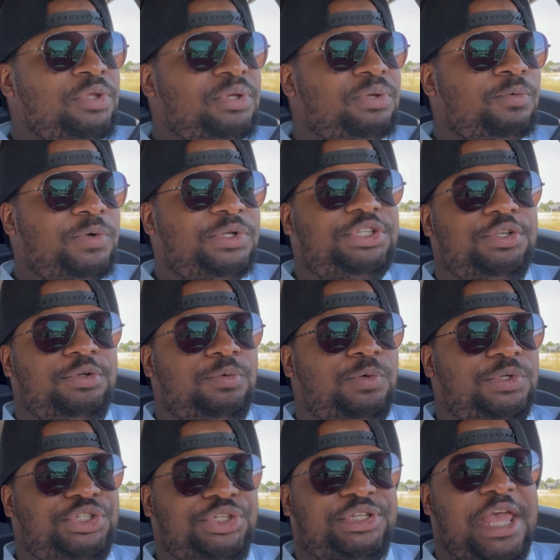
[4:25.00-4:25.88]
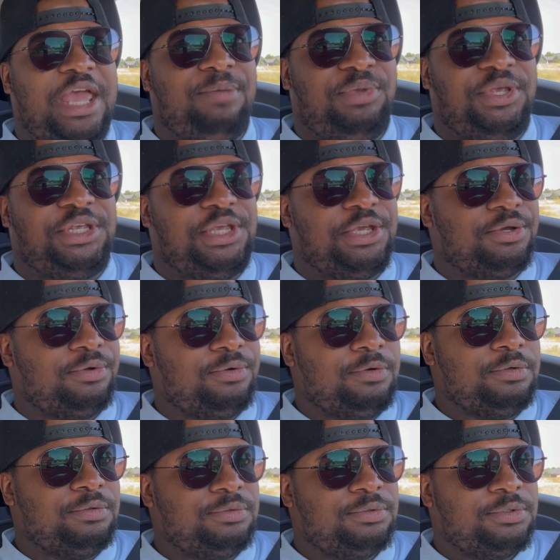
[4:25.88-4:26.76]
we ju we just can't be cute.
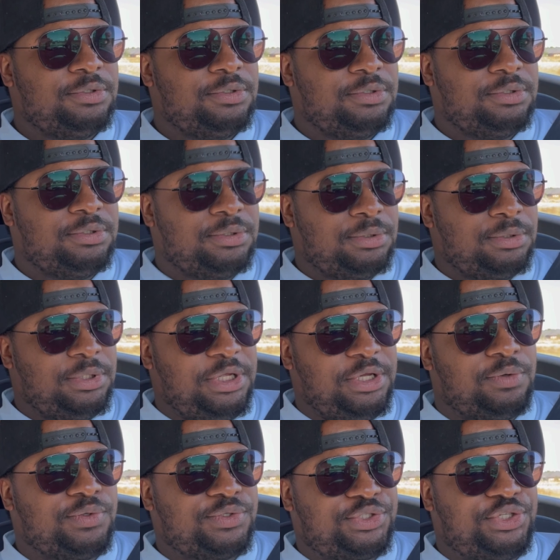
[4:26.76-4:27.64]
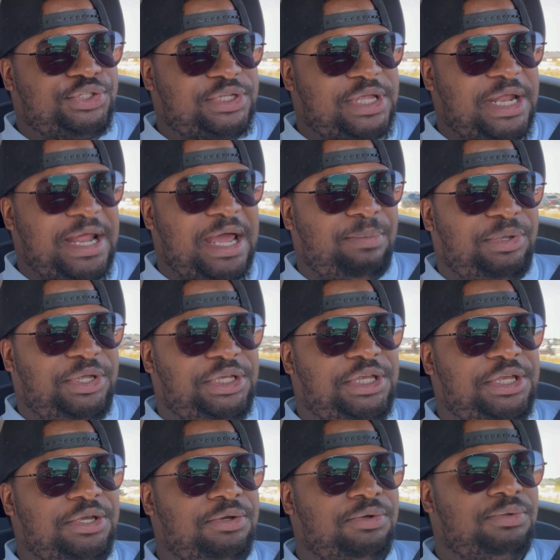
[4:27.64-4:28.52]
Eagles just cannot be
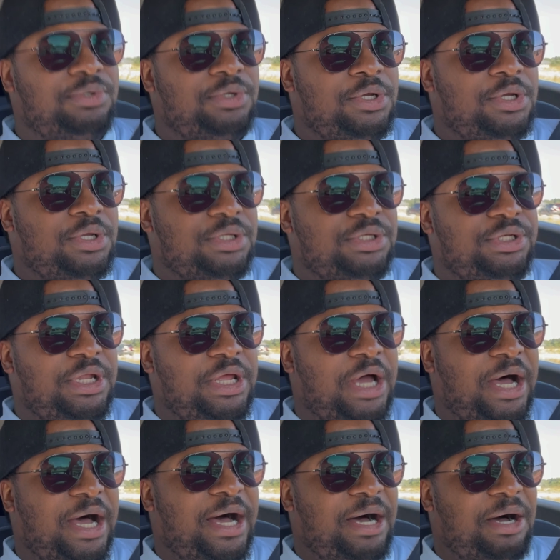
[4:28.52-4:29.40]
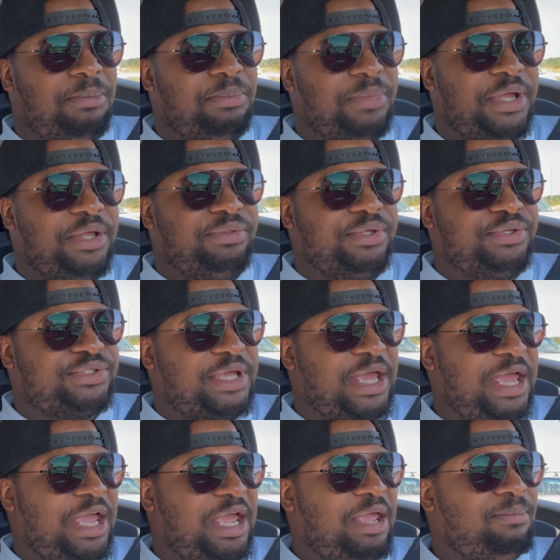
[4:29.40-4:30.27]
cute um, in this
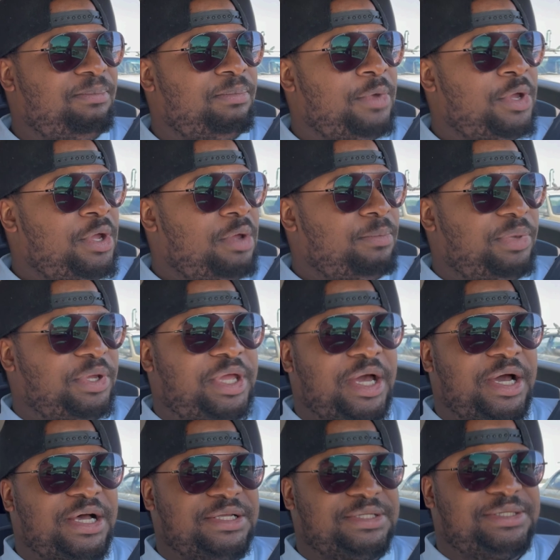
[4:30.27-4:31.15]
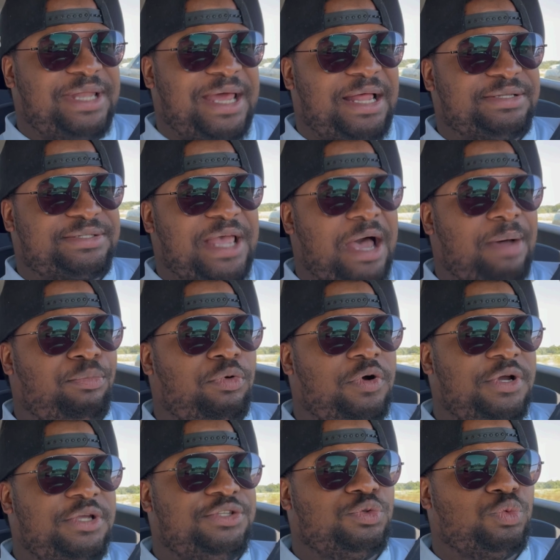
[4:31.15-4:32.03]
game because the Dallas
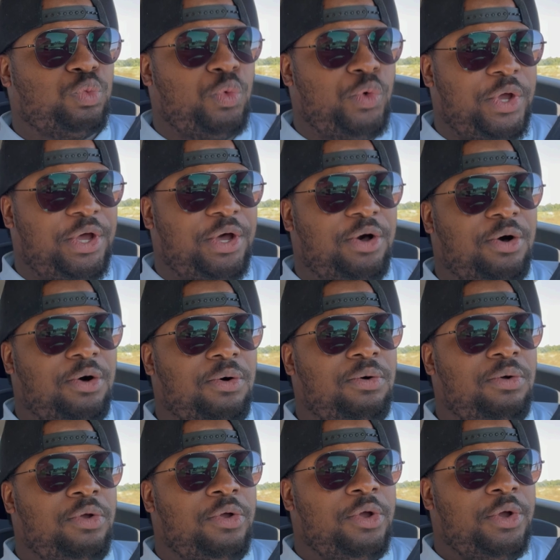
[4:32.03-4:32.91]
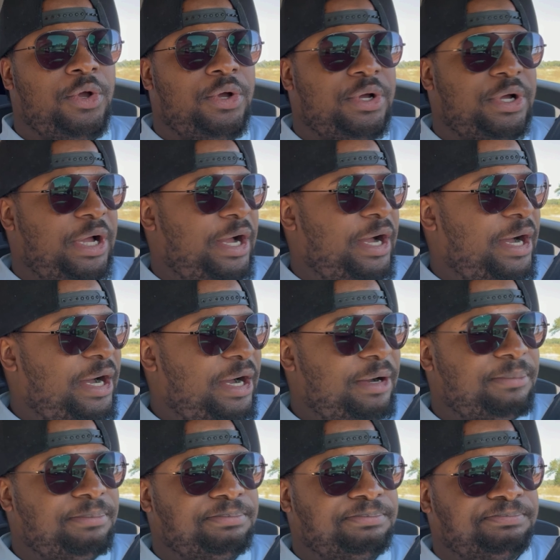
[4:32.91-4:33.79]
Cowboys will. Um,